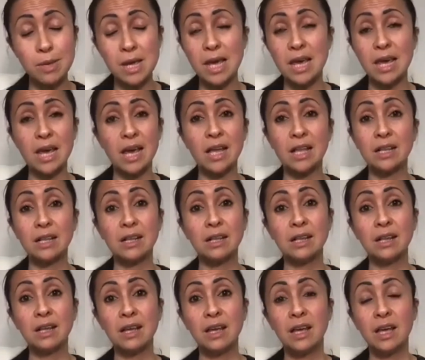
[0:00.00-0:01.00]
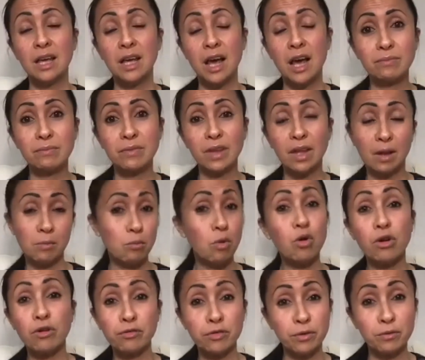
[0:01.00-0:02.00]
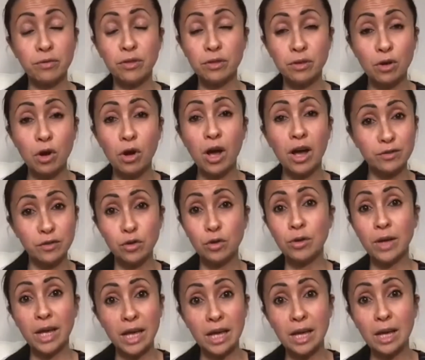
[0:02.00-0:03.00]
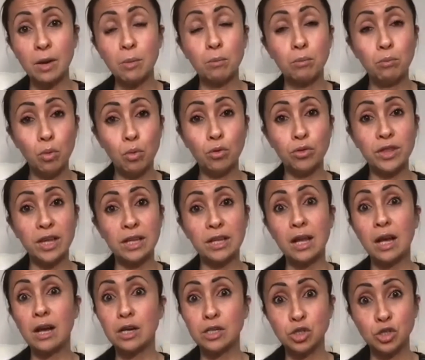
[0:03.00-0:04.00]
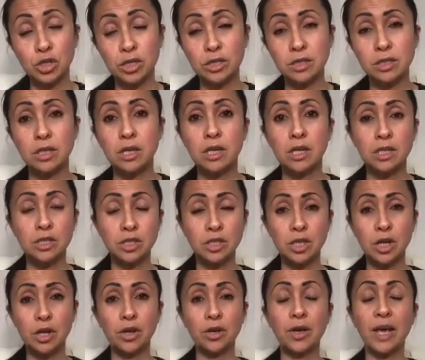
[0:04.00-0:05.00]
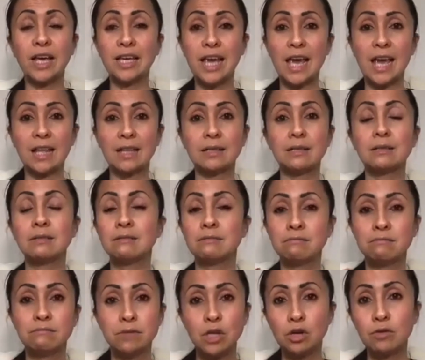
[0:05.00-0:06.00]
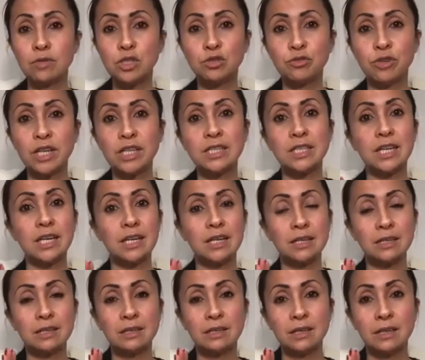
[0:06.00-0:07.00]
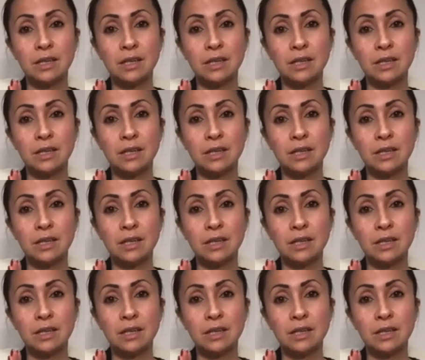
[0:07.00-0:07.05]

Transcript: me and more often than not I do eat more than I should so again no restricting